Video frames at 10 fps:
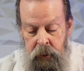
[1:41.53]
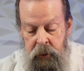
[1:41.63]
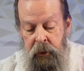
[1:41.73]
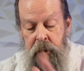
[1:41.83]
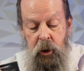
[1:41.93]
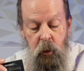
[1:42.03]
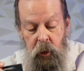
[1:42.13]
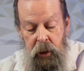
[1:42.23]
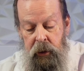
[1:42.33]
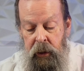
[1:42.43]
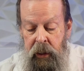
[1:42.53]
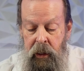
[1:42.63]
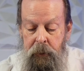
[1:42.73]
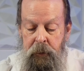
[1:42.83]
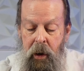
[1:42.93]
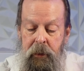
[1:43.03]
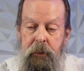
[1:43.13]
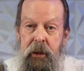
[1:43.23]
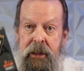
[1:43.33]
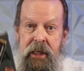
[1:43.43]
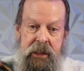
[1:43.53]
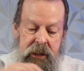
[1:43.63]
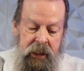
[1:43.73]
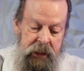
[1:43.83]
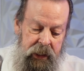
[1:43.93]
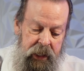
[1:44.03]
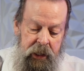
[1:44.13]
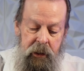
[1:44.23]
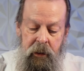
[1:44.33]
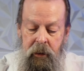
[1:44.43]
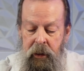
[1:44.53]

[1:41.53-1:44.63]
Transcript: to the new one, and I'll probably put this into here,